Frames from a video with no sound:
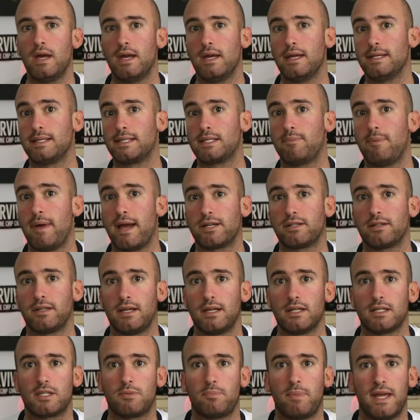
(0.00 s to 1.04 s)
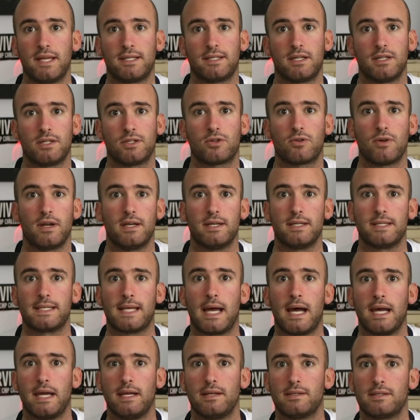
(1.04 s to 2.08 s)
especially in space-constrained
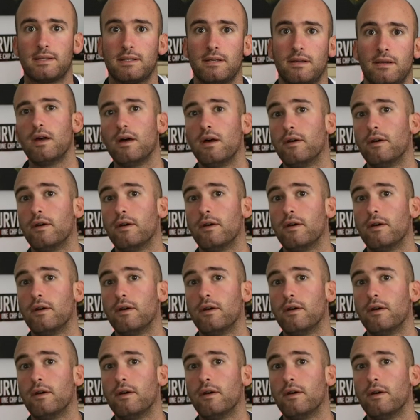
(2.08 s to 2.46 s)
designs.